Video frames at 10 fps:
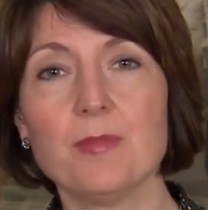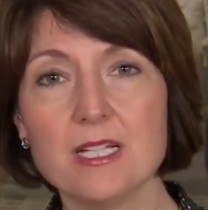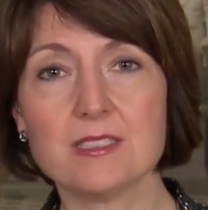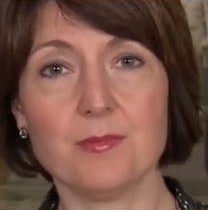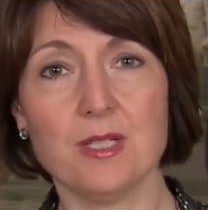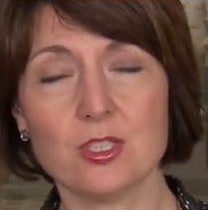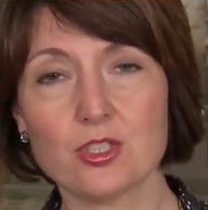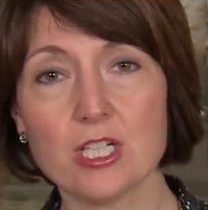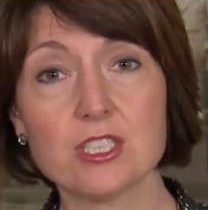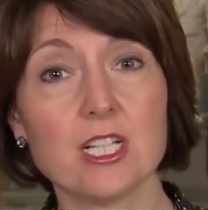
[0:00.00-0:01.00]
his
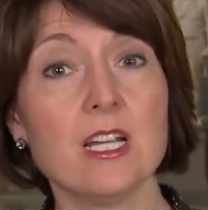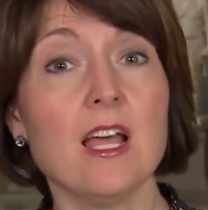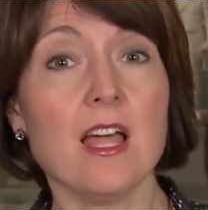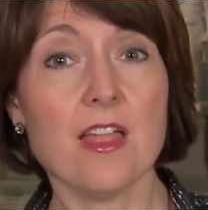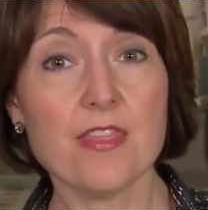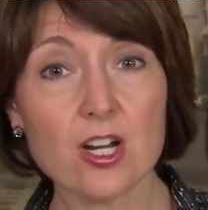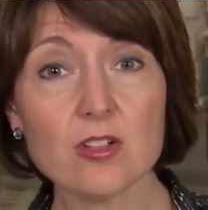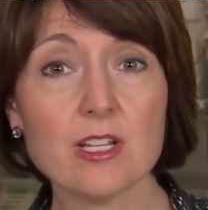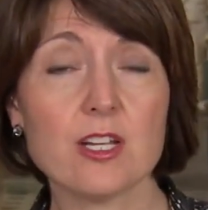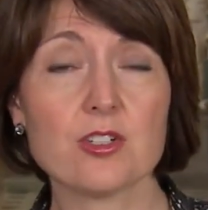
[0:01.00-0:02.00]
administration, their
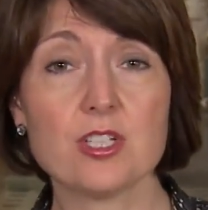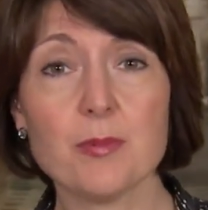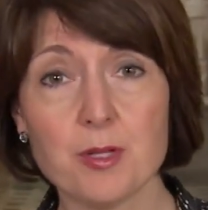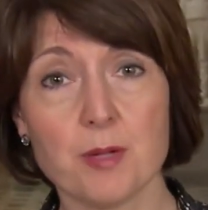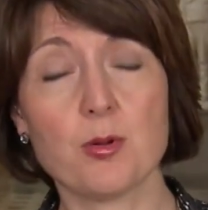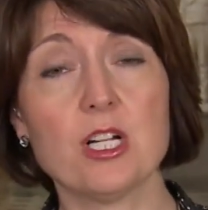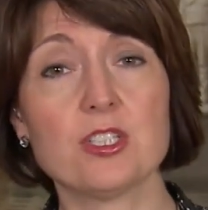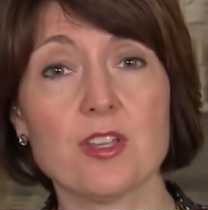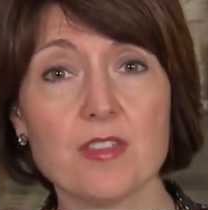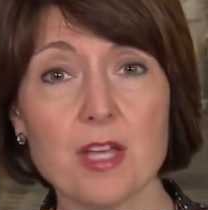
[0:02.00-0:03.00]
leadership, and the
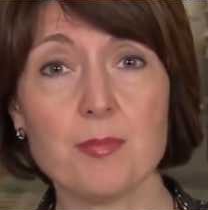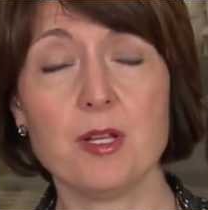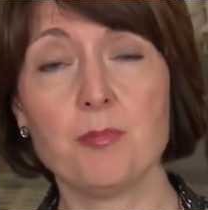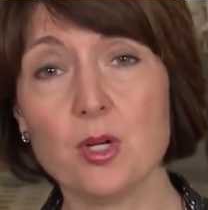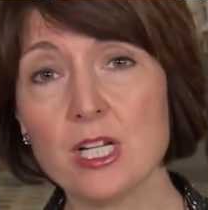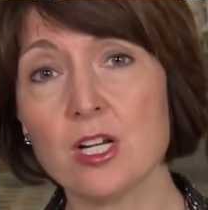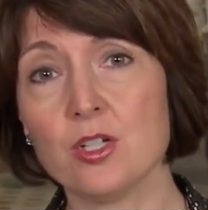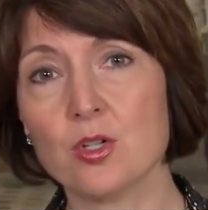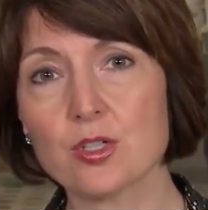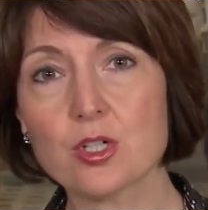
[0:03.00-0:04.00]
pressure that they've been putting
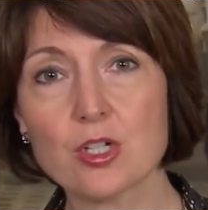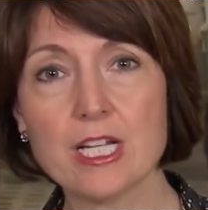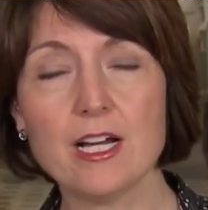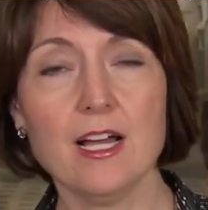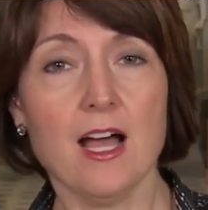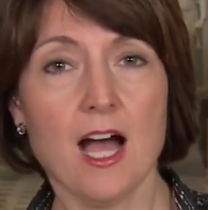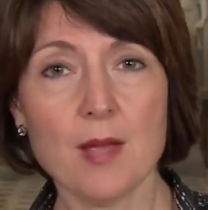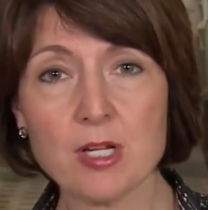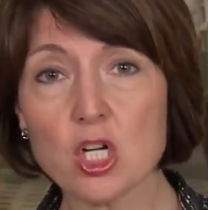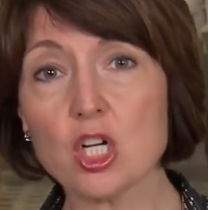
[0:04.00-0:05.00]
on North Korea.
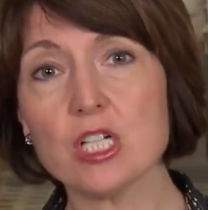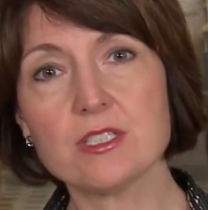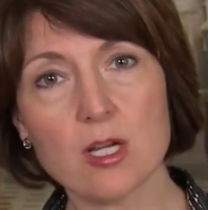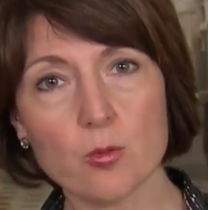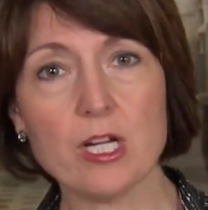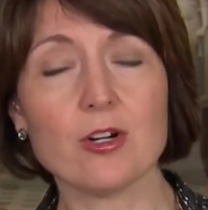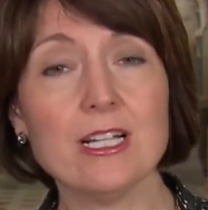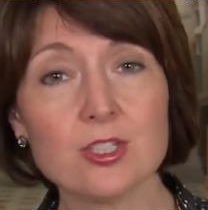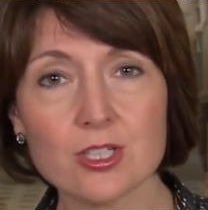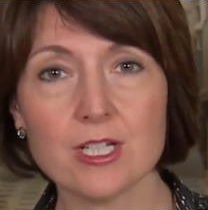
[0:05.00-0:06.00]
I'm encouraged that we are
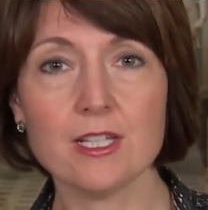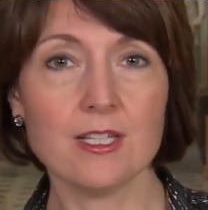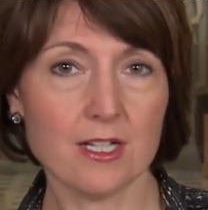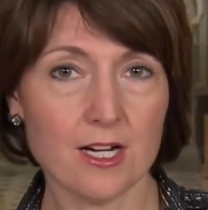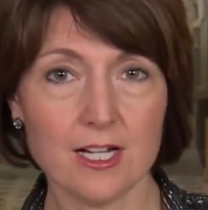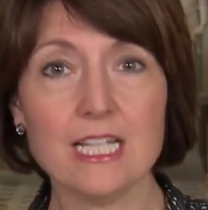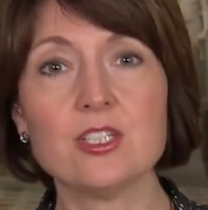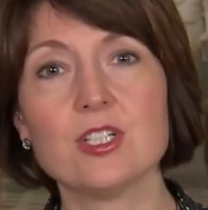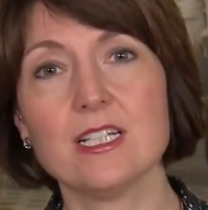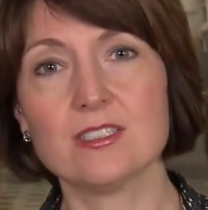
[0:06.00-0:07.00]
entering
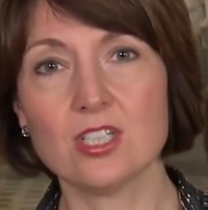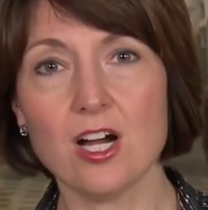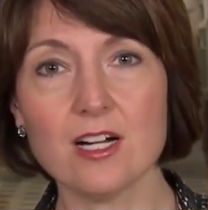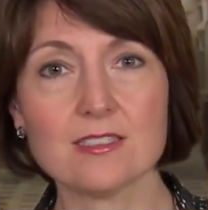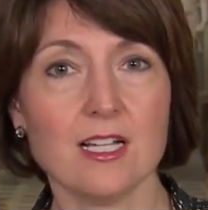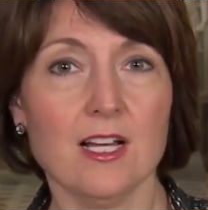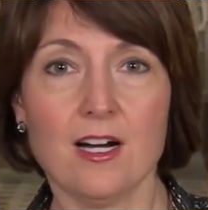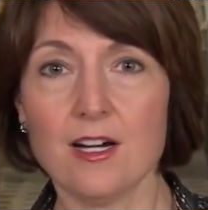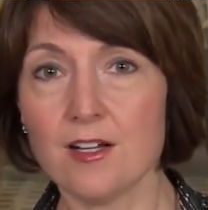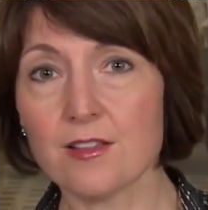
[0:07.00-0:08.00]
into these talks.
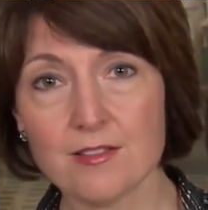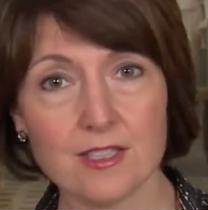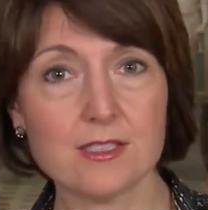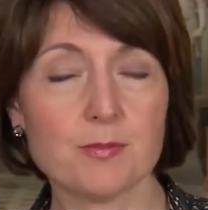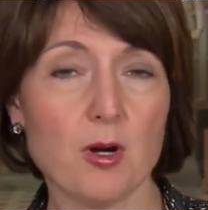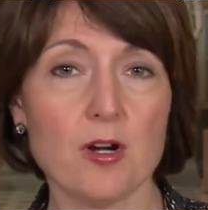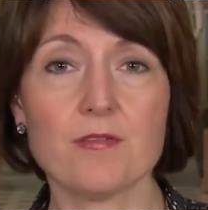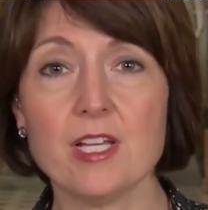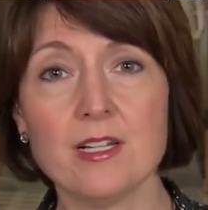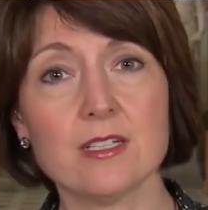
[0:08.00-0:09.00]
This is part of
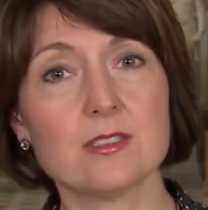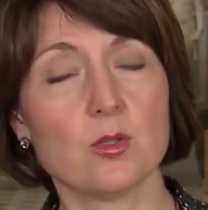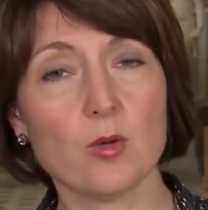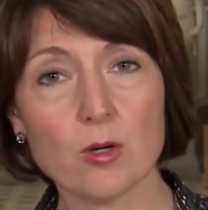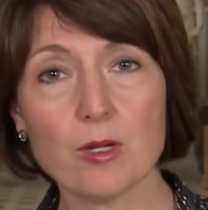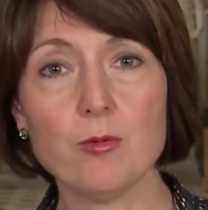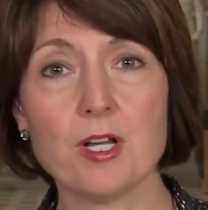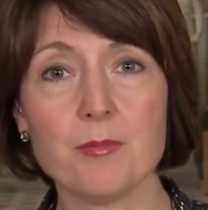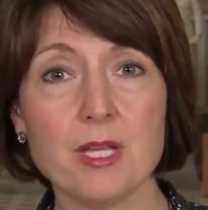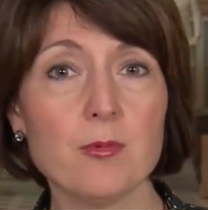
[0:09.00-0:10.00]
getting us to where we
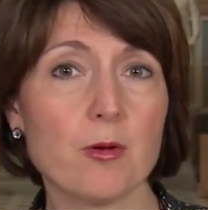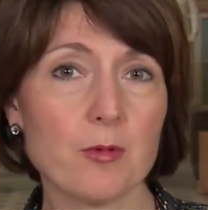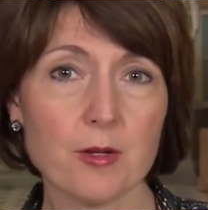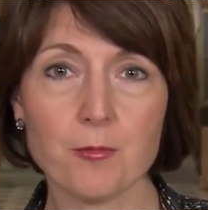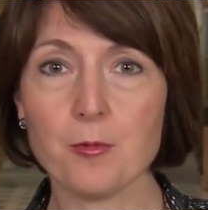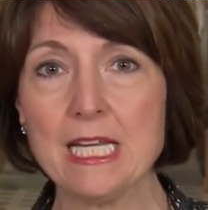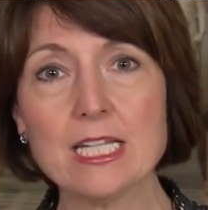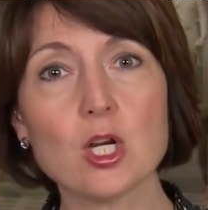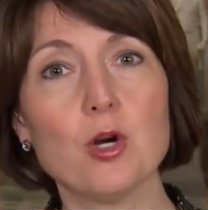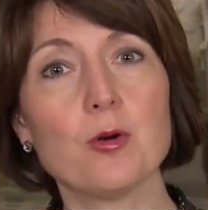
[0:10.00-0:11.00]
want to be. What we need
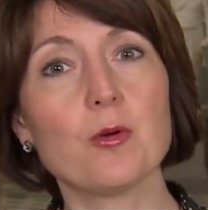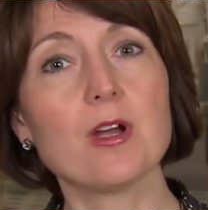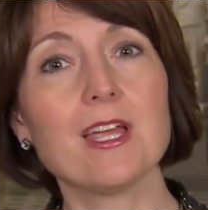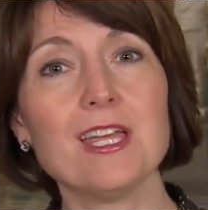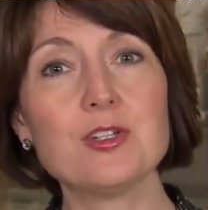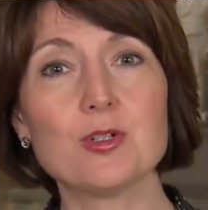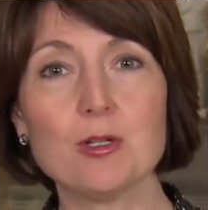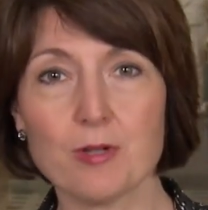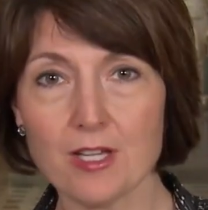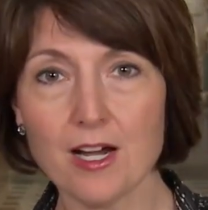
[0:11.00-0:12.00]
to go into
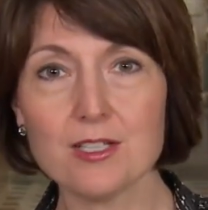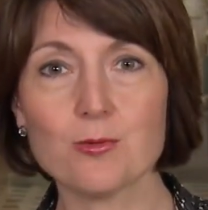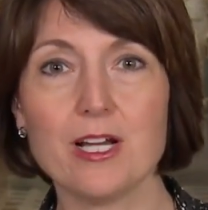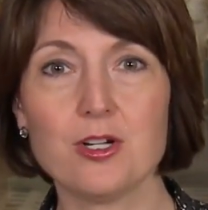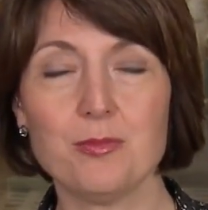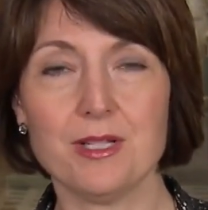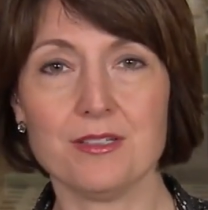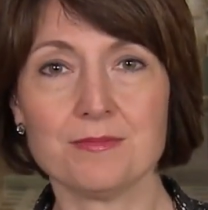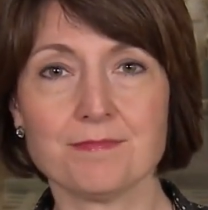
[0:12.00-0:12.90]
it with eyes wide open.